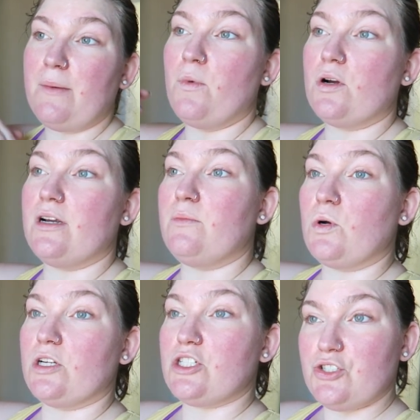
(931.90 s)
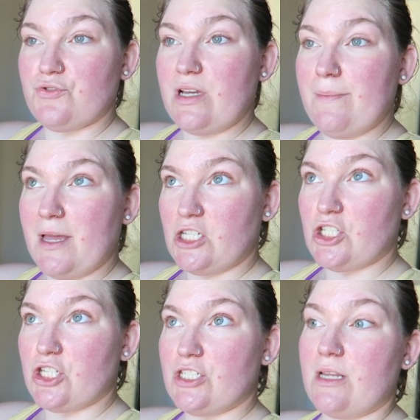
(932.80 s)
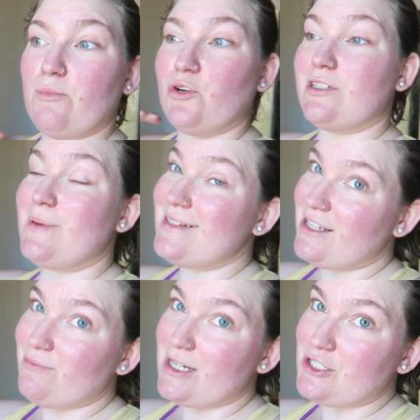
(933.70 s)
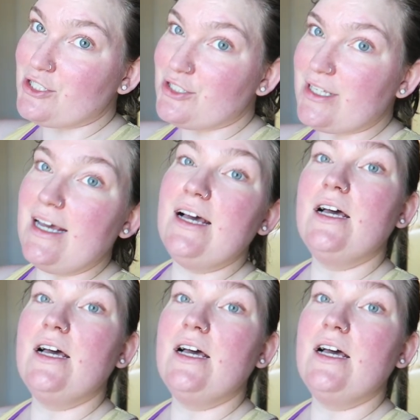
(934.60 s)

more and more extreme measures and more expensive measures.